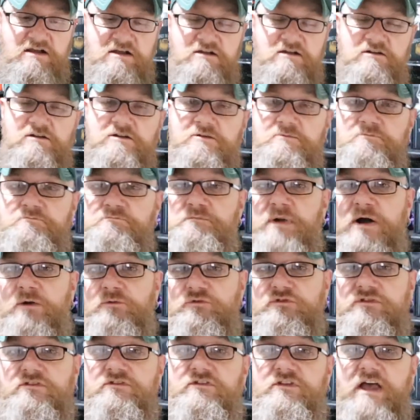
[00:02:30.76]

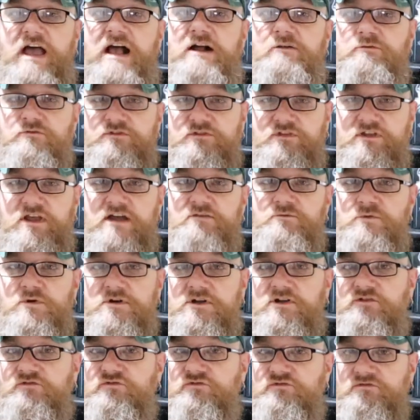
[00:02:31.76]
Bolten's Alt, the other
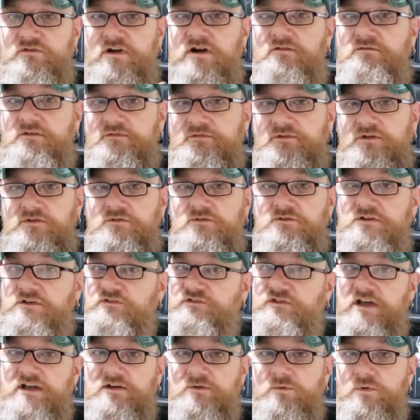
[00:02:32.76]
one I reviewed on the
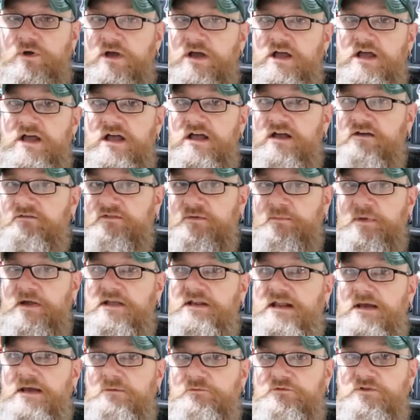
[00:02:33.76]
channel, for
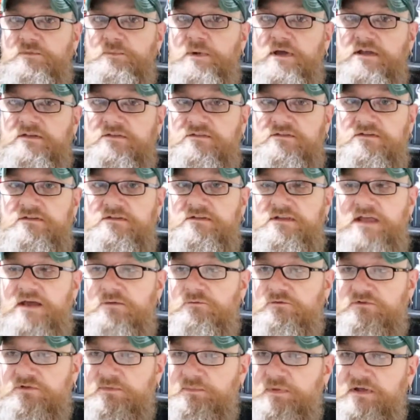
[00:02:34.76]
me, that was the best.
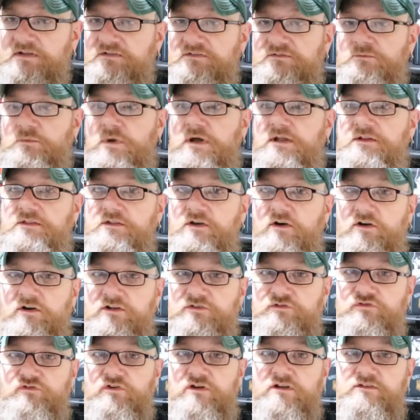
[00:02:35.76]
That was the best one
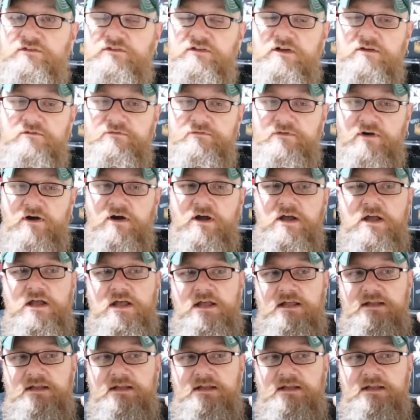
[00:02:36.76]
I tried so far.